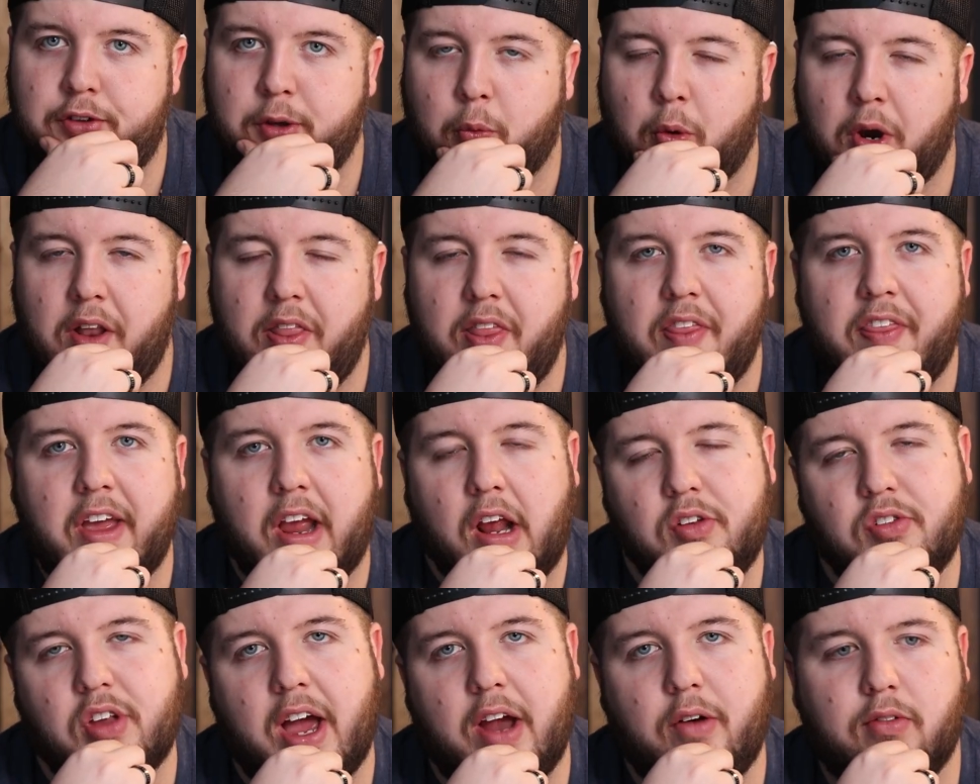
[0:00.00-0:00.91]
So one of the
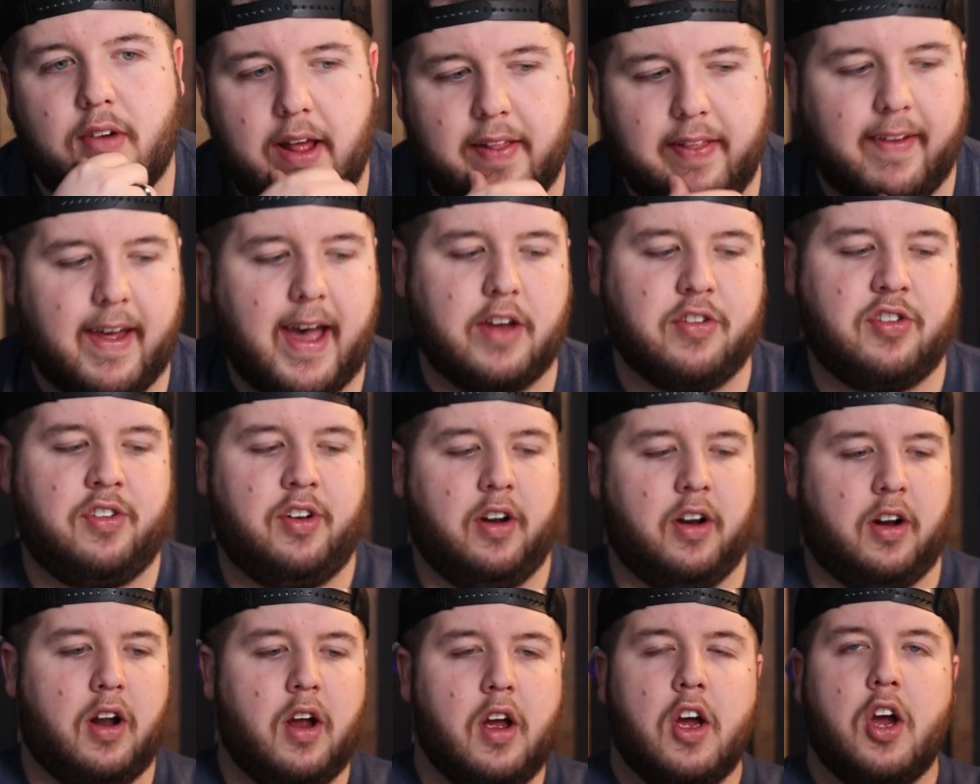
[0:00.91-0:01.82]
things I read last
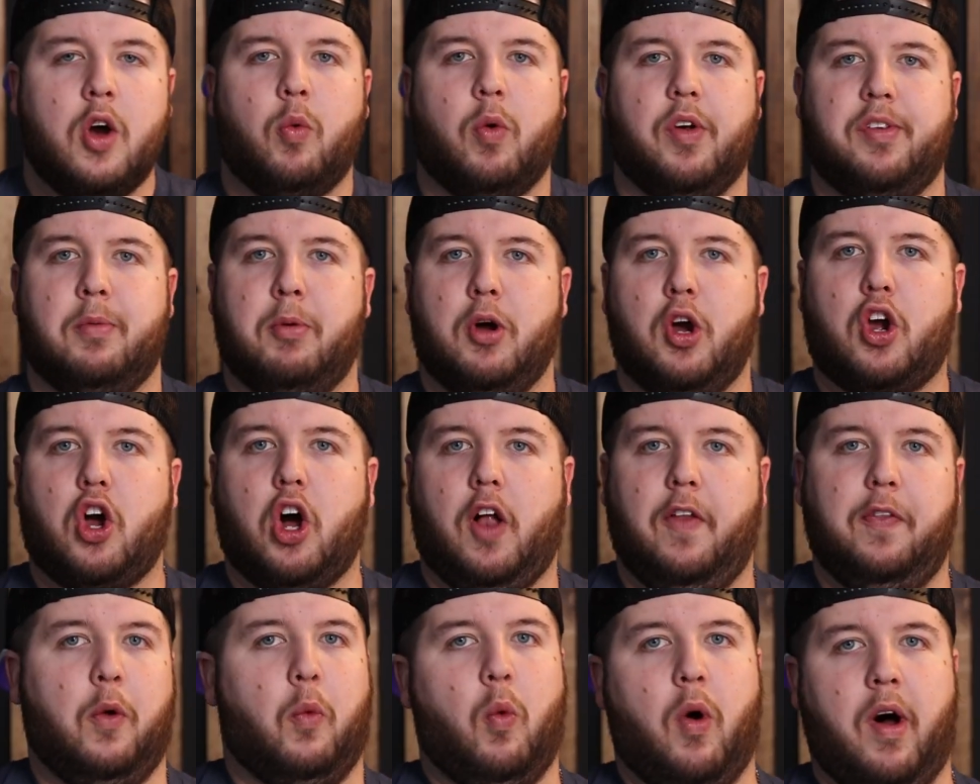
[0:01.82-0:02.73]
year was a book
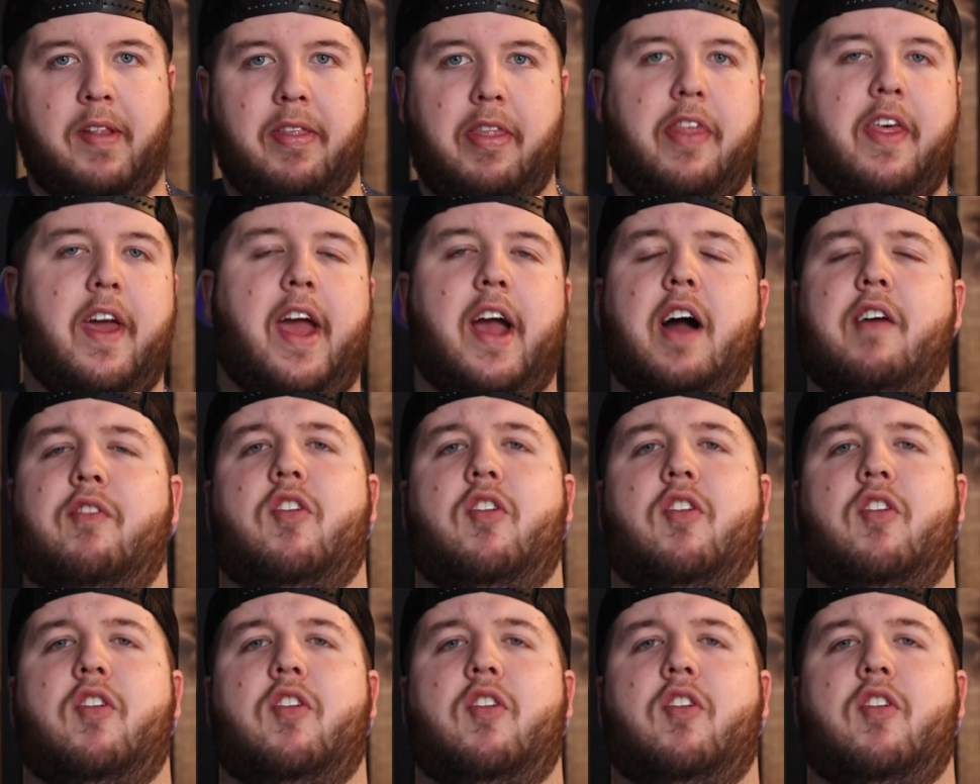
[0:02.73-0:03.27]
called The One Thing.